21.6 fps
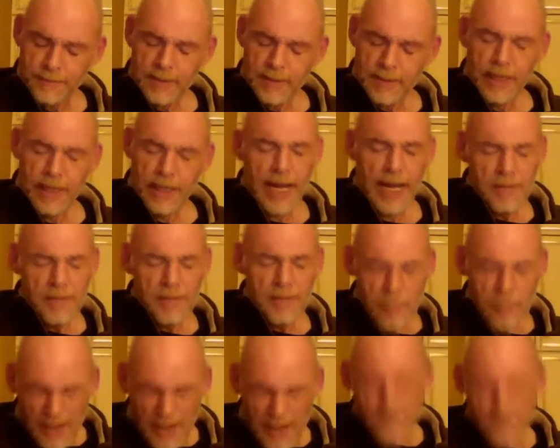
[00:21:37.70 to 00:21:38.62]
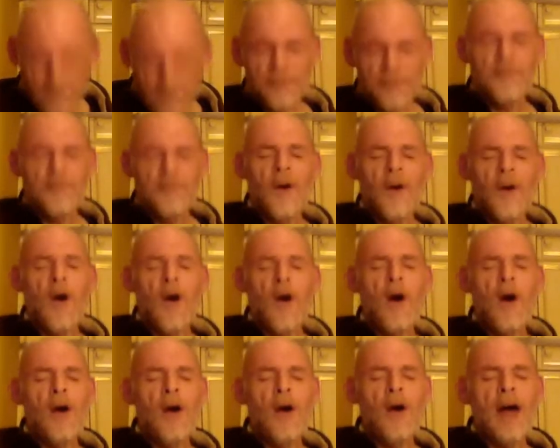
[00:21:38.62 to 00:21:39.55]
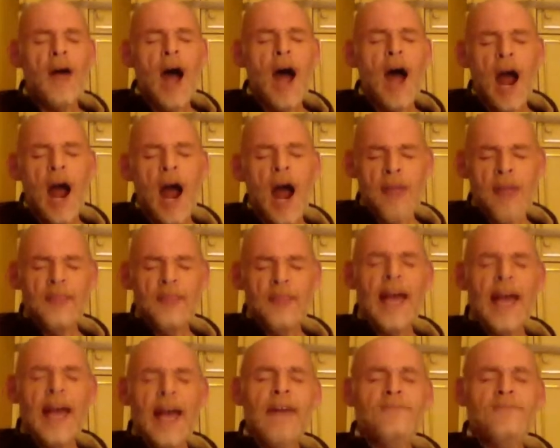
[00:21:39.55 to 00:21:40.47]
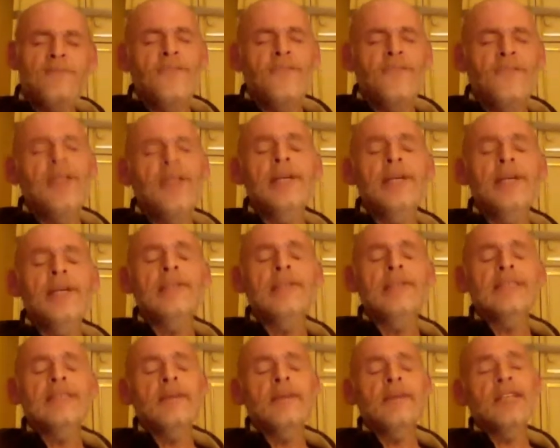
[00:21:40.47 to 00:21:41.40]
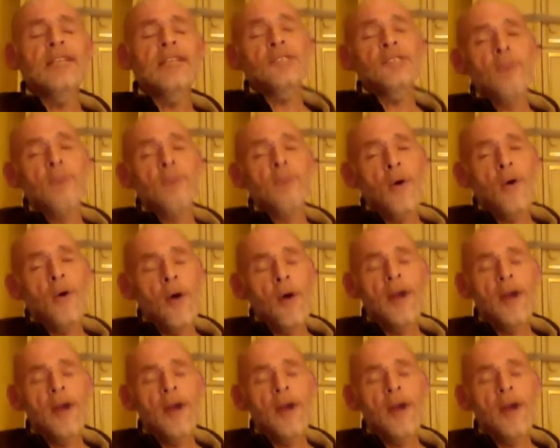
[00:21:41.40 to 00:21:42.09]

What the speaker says: And but for a heart that feels much more